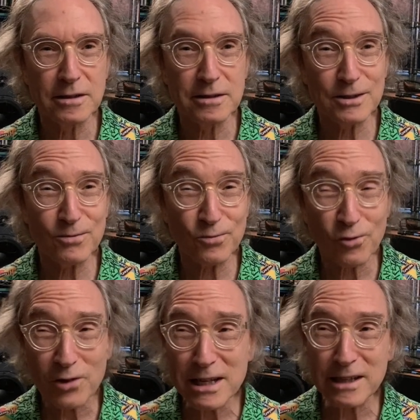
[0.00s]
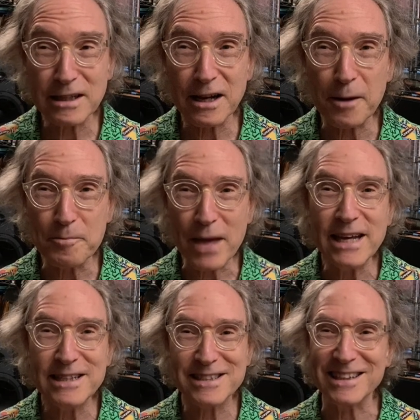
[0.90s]
It's freaking
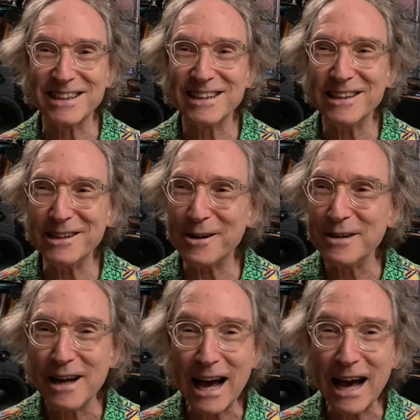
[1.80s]
amazing, you know?